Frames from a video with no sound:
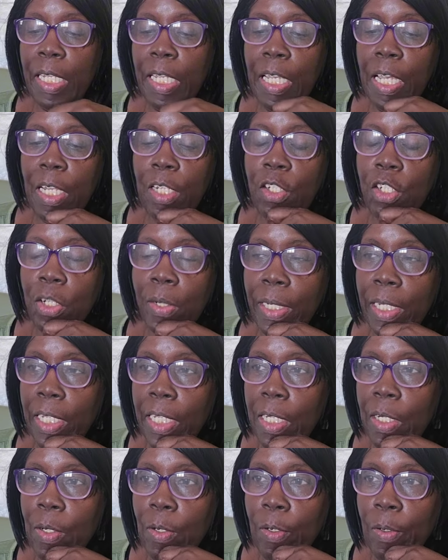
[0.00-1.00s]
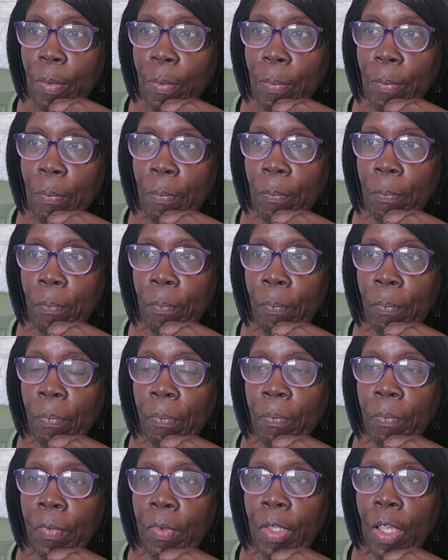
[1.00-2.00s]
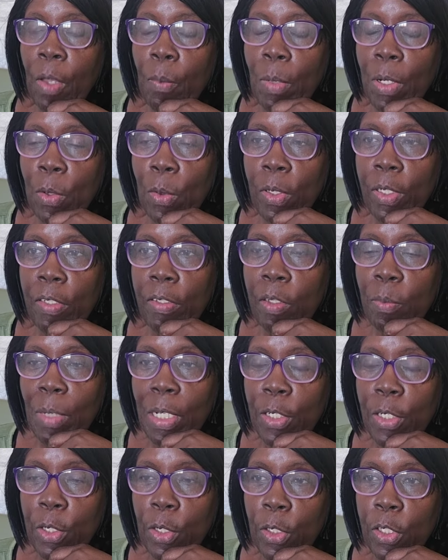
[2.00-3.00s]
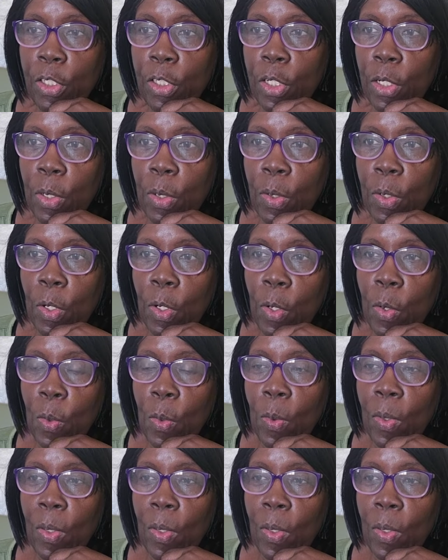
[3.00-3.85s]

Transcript: and tricky, you know. I've been noticing my touchdown now.